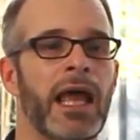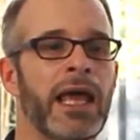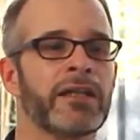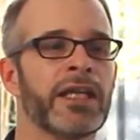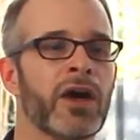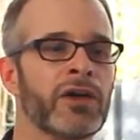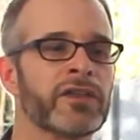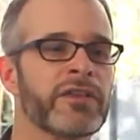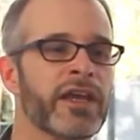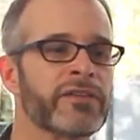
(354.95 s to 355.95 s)
And the
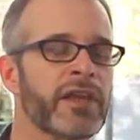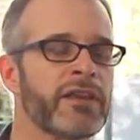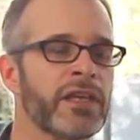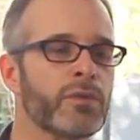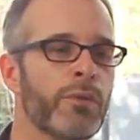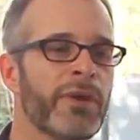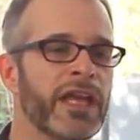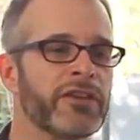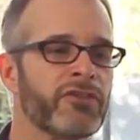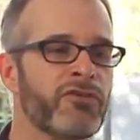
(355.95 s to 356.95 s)
architects, I think, will be
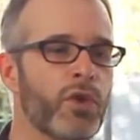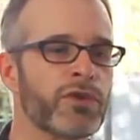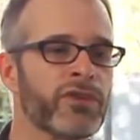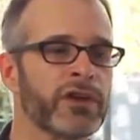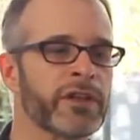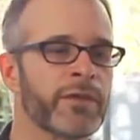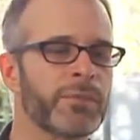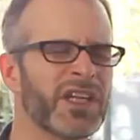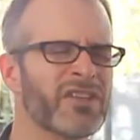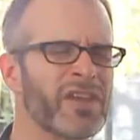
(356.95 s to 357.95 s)
at the forefront of
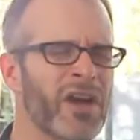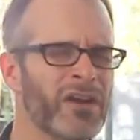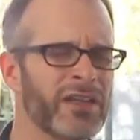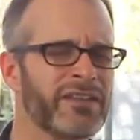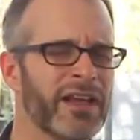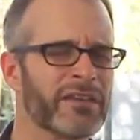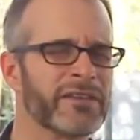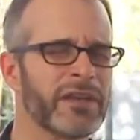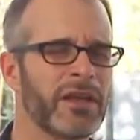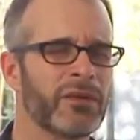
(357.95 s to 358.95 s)
it, because
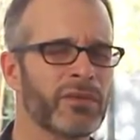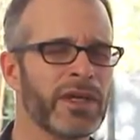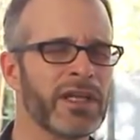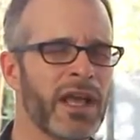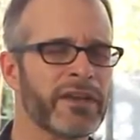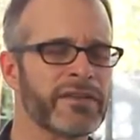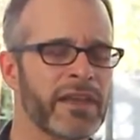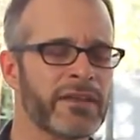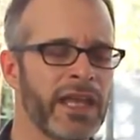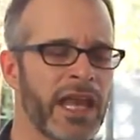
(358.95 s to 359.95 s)
architects realize
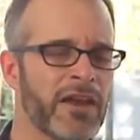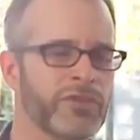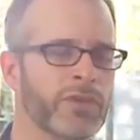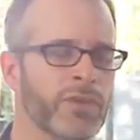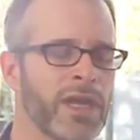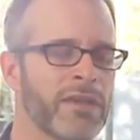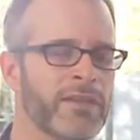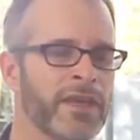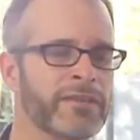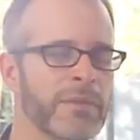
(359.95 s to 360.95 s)
that they have to create
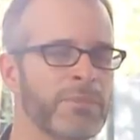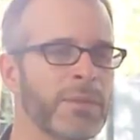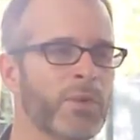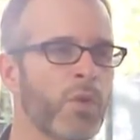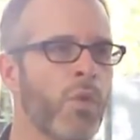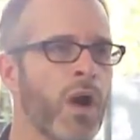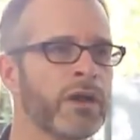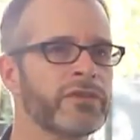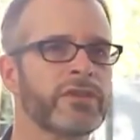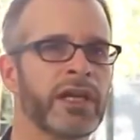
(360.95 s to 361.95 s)
things that people
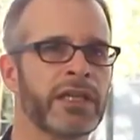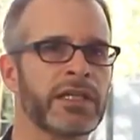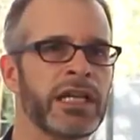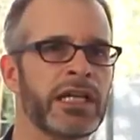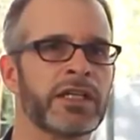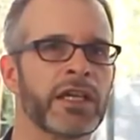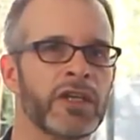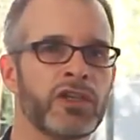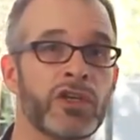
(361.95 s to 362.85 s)
want and need and